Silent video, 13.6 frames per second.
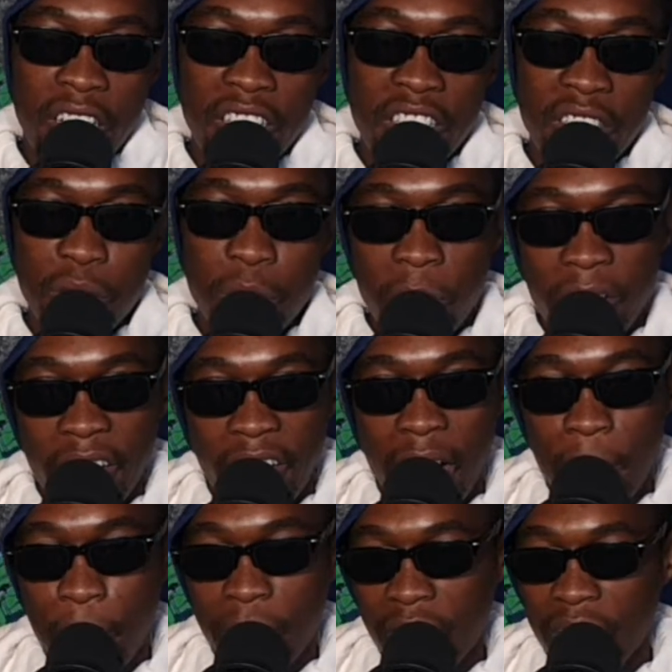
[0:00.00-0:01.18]
and he told the
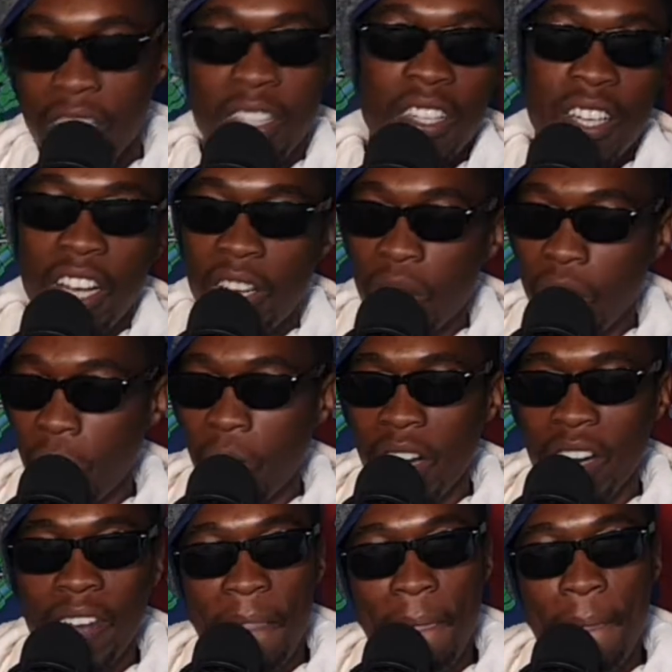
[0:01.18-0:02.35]
Capo that, nigga, you know
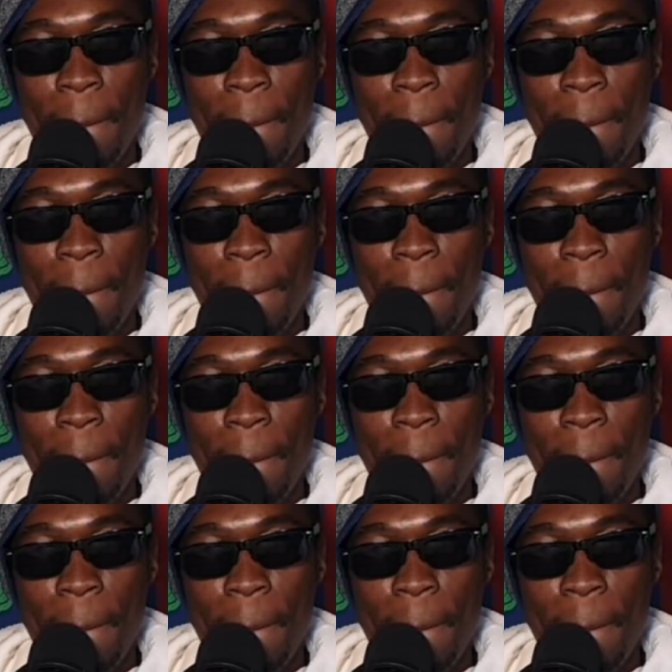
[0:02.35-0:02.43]
what?